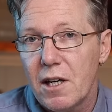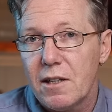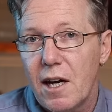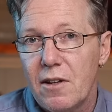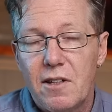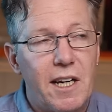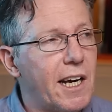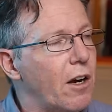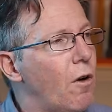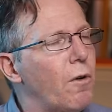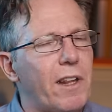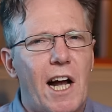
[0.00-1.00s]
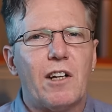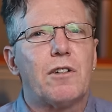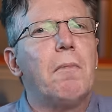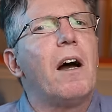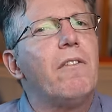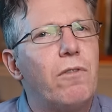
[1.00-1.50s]
like that, thinking, oh,
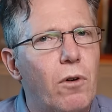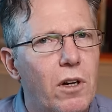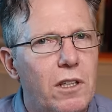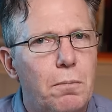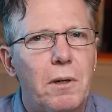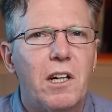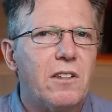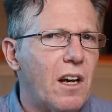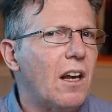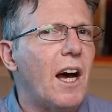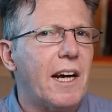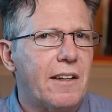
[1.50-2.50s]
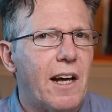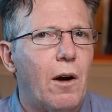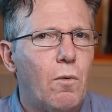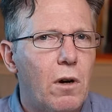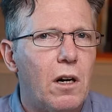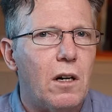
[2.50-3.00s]
that's my voice because I like
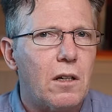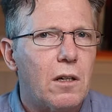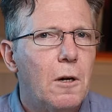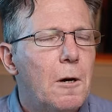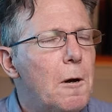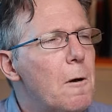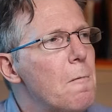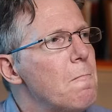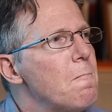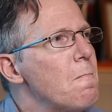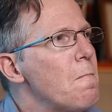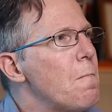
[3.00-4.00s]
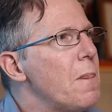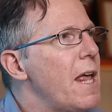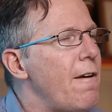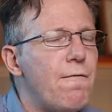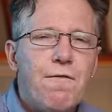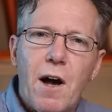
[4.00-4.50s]
that work,
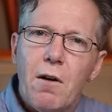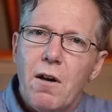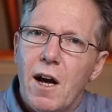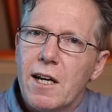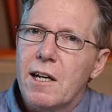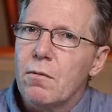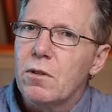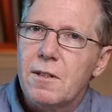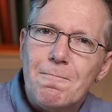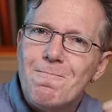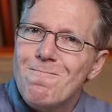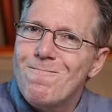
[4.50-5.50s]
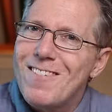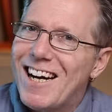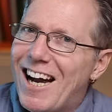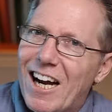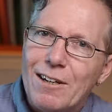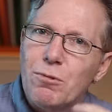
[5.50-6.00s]
it felt like it was a,
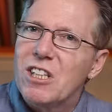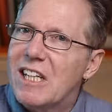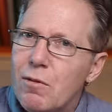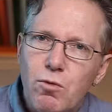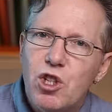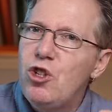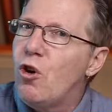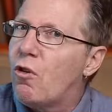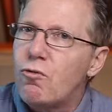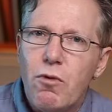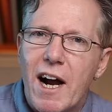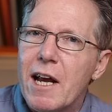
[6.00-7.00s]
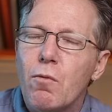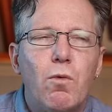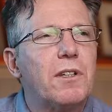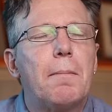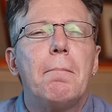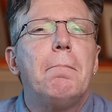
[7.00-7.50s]
I was, it was not right. It
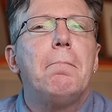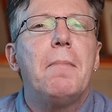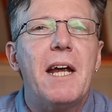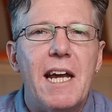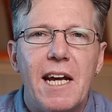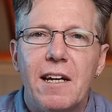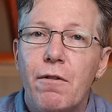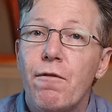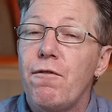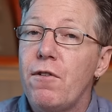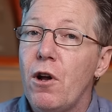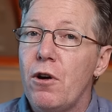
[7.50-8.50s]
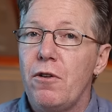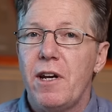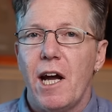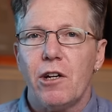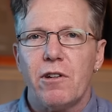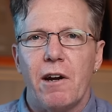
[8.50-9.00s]
wasn't me. It didn't flow
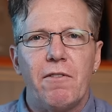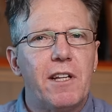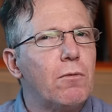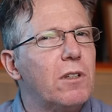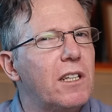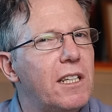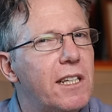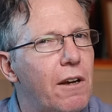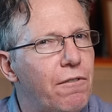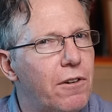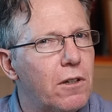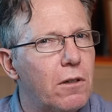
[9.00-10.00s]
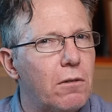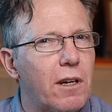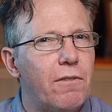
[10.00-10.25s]
naturally. Everything was difficult.